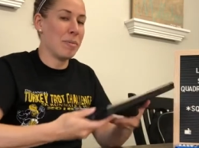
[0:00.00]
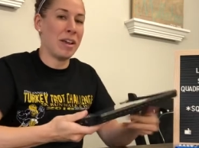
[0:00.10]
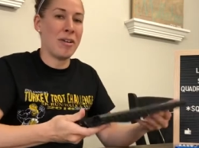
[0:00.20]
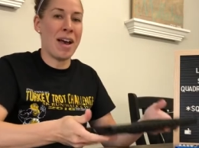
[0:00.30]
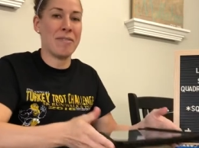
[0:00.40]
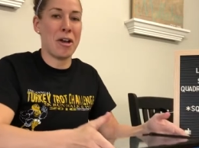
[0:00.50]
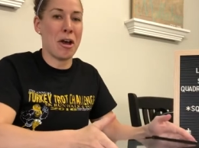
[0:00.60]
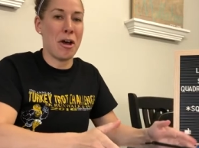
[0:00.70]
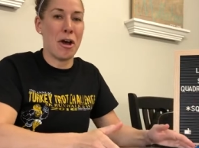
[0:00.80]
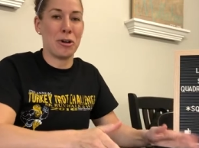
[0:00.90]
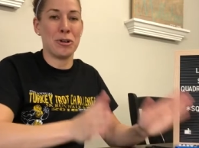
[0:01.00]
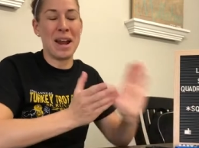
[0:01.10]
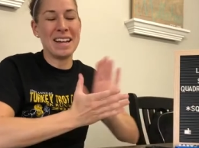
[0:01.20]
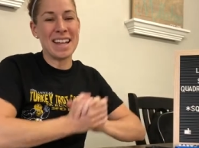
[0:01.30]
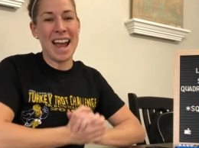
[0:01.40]
that you have a
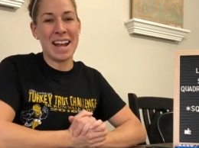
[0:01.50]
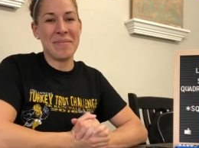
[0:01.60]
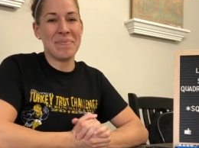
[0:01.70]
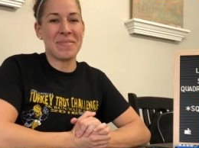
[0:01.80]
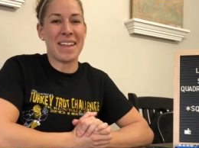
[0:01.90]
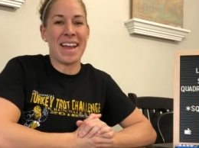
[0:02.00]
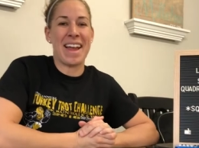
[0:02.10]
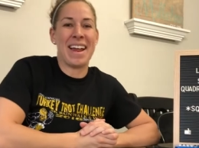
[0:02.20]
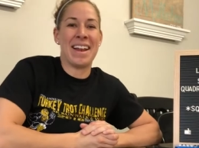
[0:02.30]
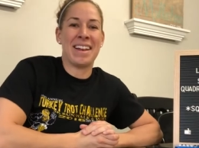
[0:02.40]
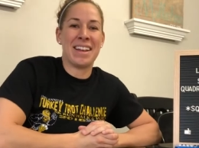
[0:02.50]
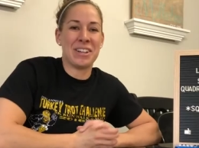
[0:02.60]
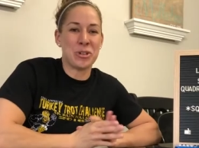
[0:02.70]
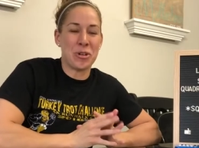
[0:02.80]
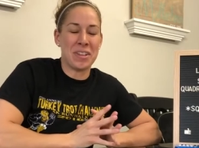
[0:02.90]
great day and
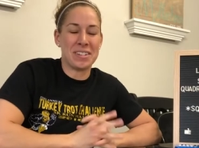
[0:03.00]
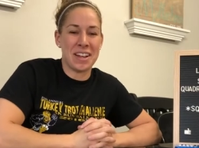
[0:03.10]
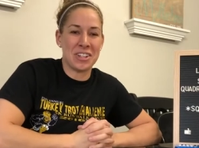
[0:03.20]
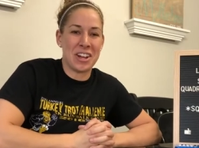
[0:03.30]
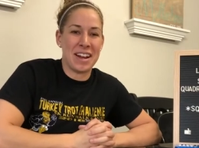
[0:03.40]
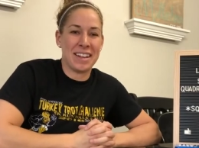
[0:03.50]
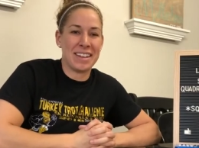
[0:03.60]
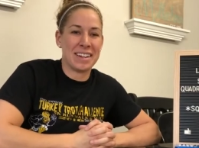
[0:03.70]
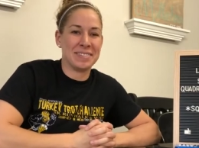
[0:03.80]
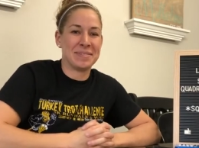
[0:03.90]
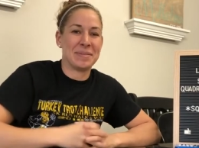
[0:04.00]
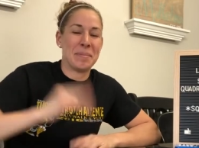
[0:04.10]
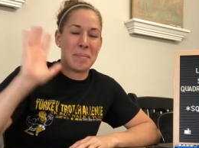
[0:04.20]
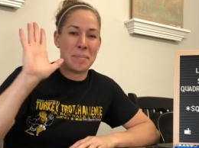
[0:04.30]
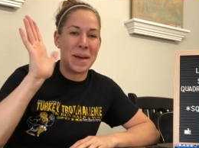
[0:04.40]
enjoy the sunshine out there.
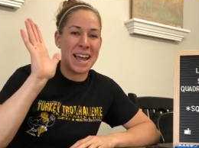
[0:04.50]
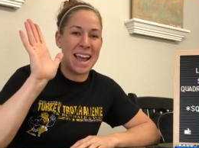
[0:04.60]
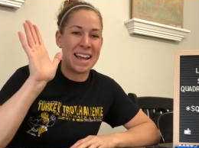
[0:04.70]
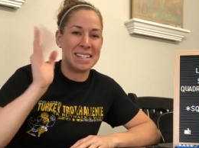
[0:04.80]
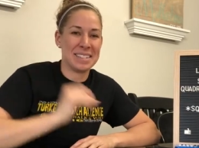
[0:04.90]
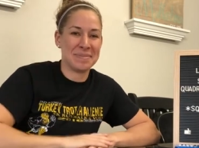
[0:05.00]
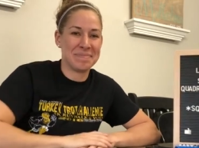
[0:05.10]
Bye, guys.